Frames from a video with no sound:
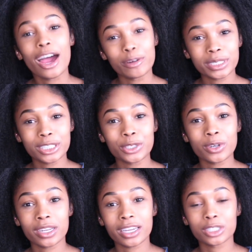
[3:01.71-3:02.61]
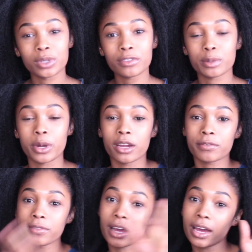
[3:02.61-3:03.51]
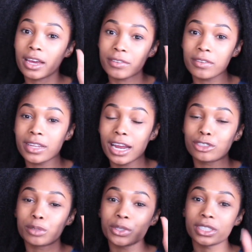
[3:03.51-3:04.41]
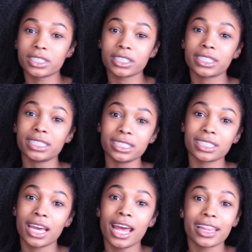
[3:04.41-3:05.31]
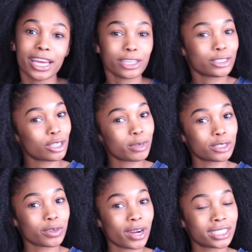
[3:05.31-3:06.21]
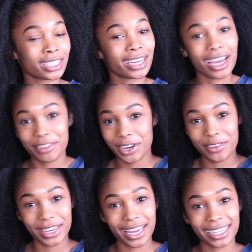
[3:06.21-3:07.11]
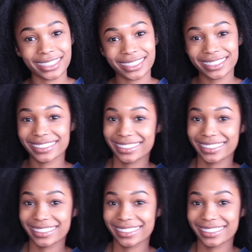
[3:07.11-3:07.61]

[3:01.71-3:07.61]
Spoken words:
I hope to see you all next week for part 5 of the Natural Beauty series. Thank you so much for watching and have a great week, guys.